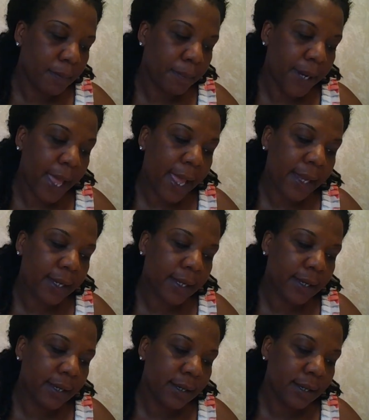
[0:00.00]
black
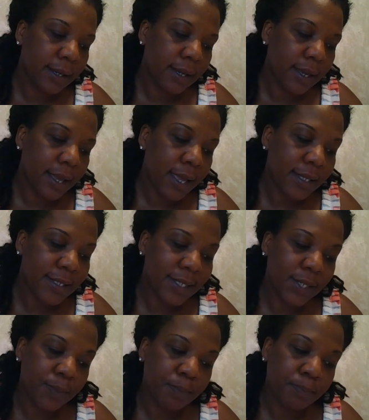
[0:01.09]
as
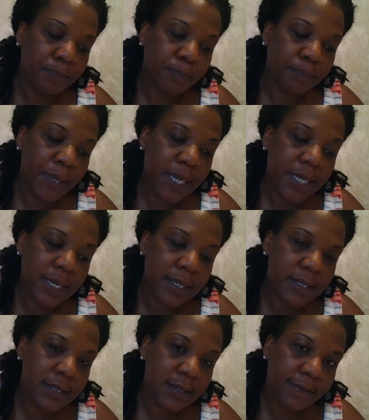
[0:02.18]
the
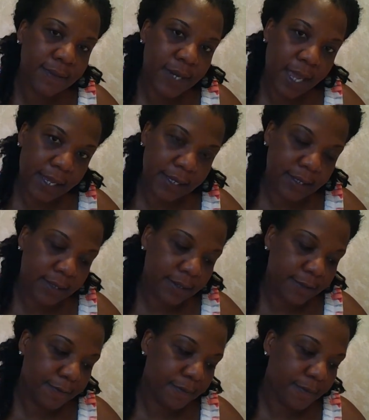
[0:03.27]
pinions of night.
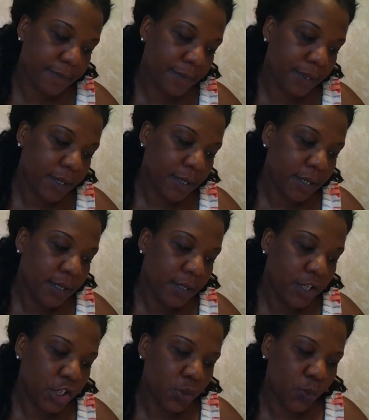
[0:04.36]

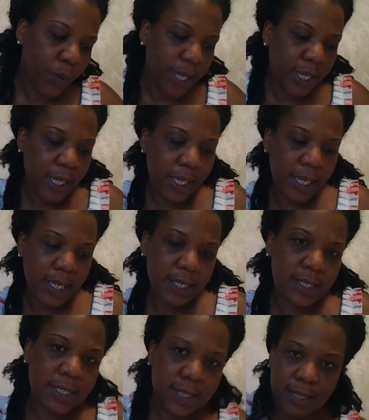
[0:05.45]
Swing his
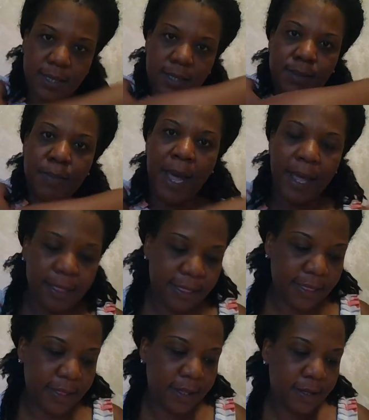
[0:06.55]

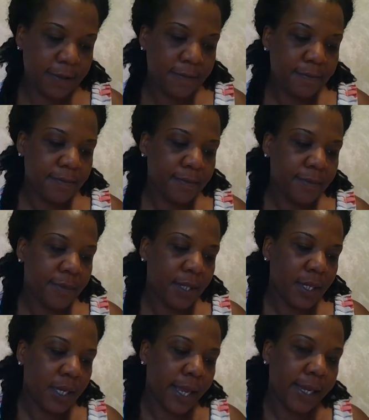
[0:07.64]
Smythe
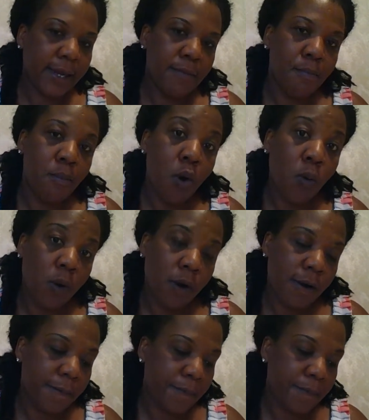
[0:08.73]
like a mower